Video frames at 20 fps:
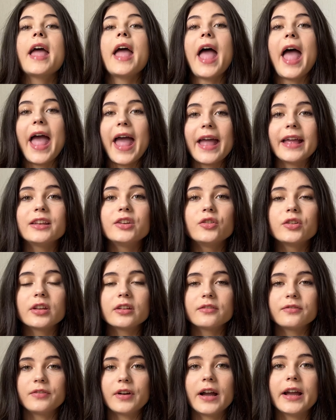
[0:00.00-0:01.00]
And you can
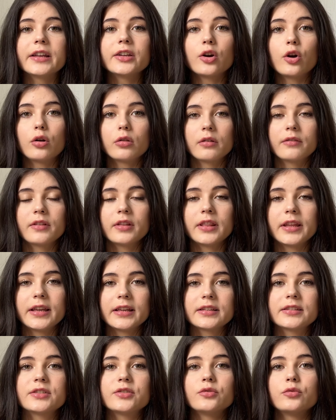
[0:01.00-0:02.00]
find all of the
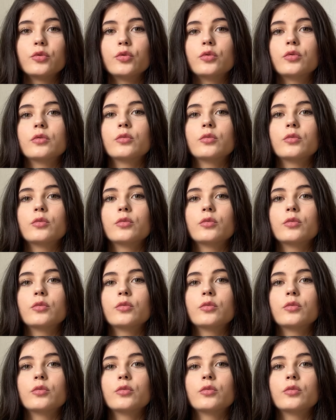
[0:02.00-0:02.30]
links to